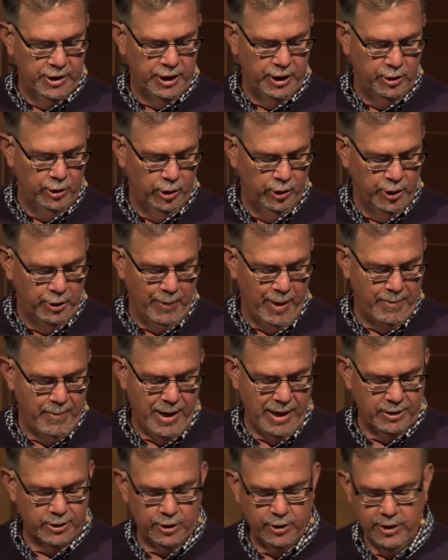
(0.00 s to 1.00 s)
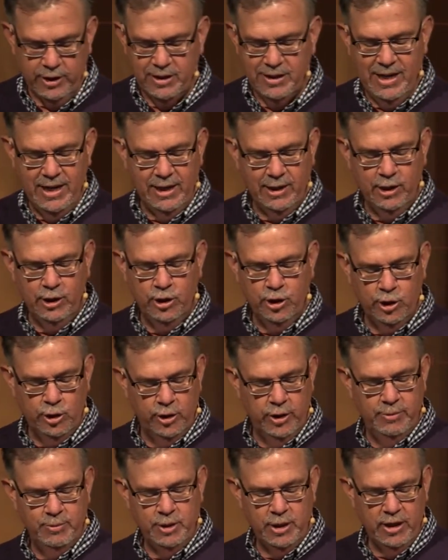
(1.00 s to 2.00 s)
he told her, my master does not concern
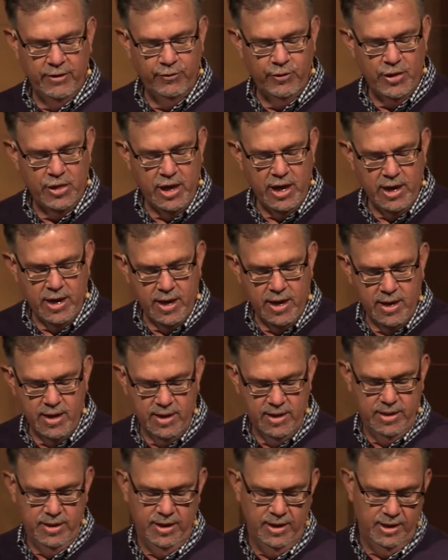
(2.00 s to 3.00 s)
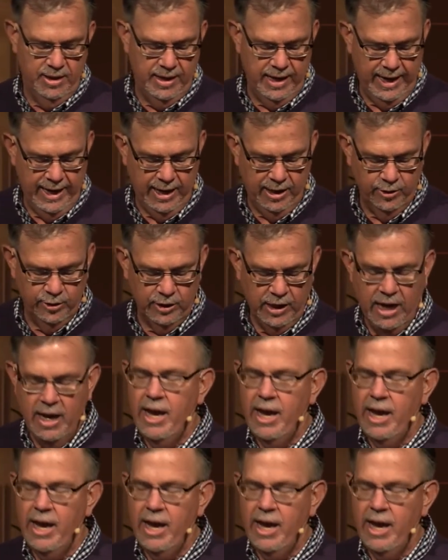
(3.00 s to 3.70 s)
himself with anything in the house.